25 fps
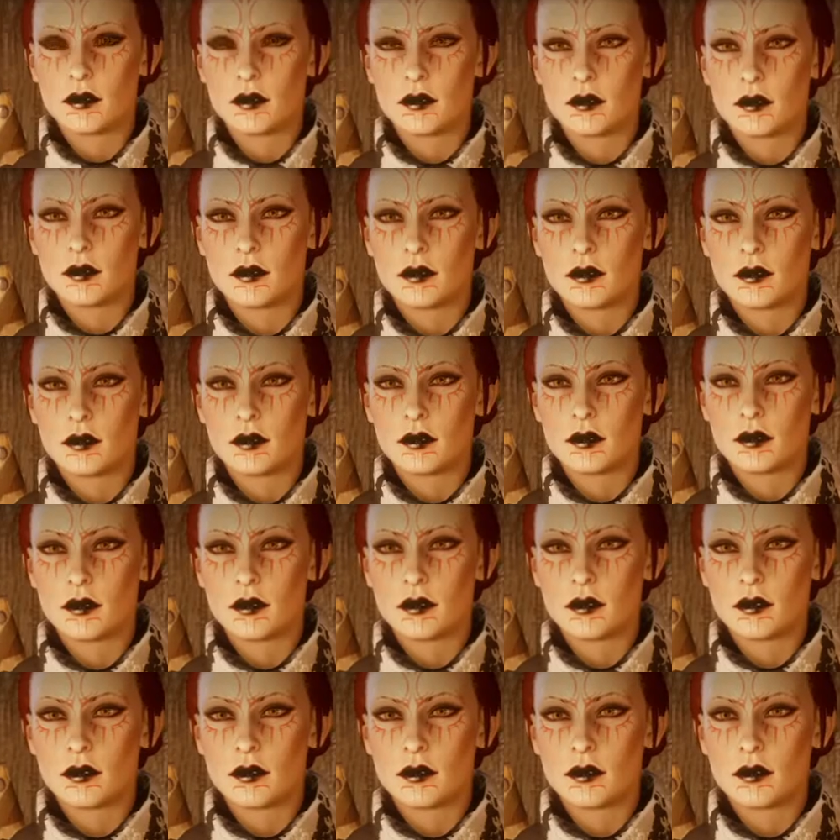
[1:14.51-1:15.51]

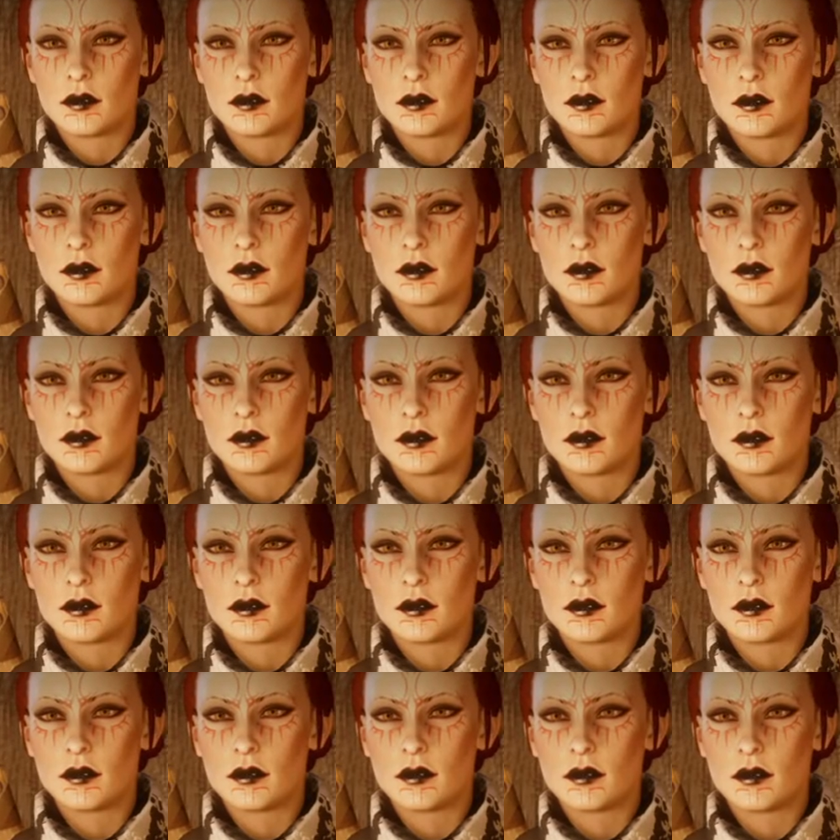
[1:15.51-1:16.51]

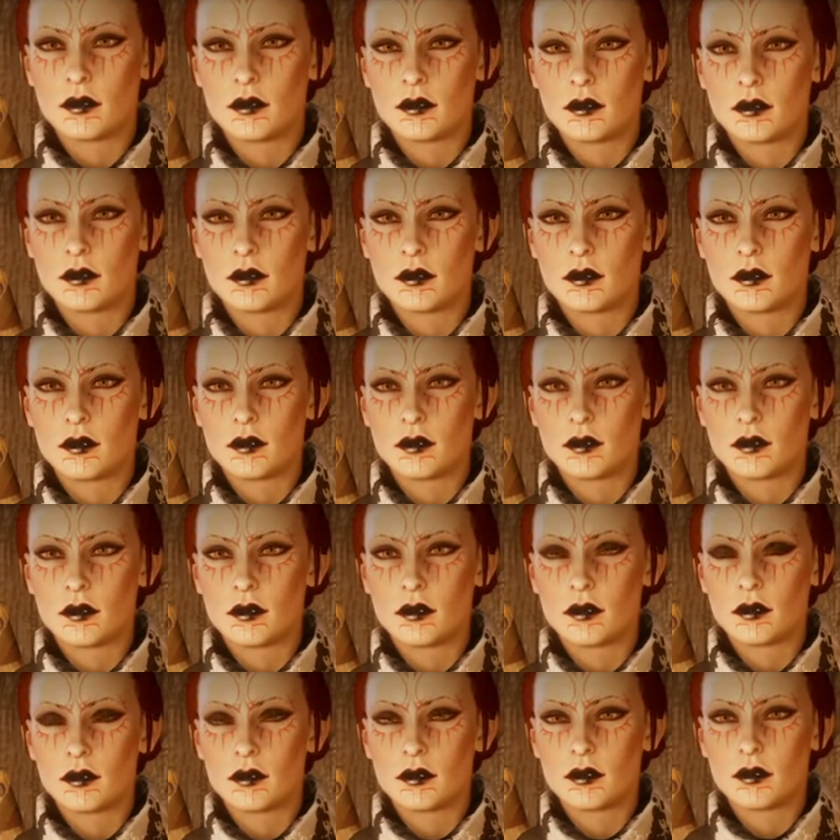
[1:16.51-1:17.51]

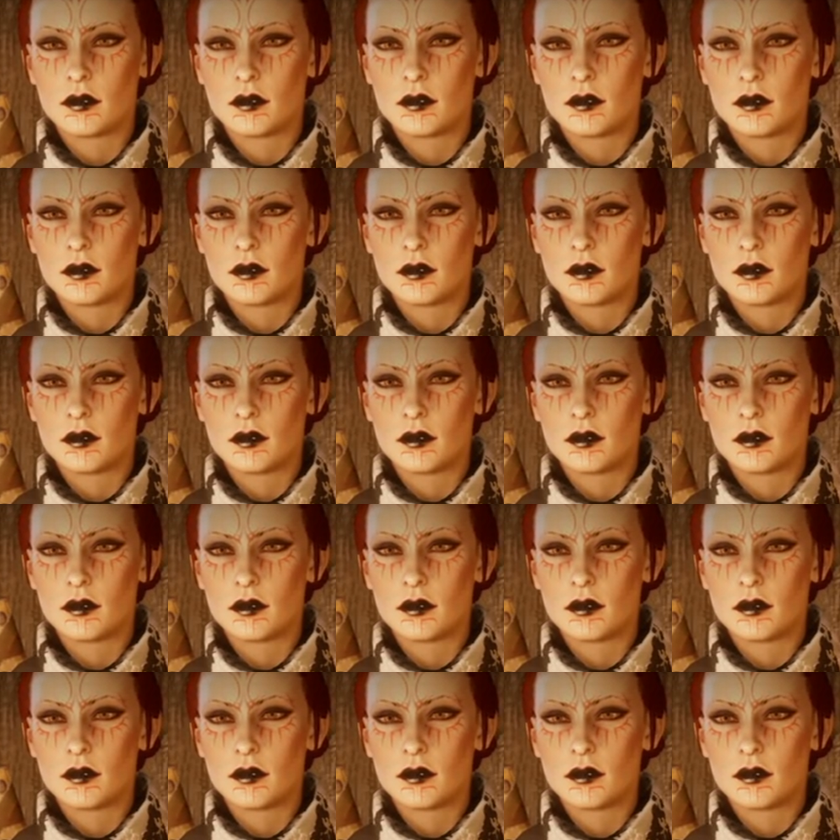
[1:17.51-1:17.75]
(silence)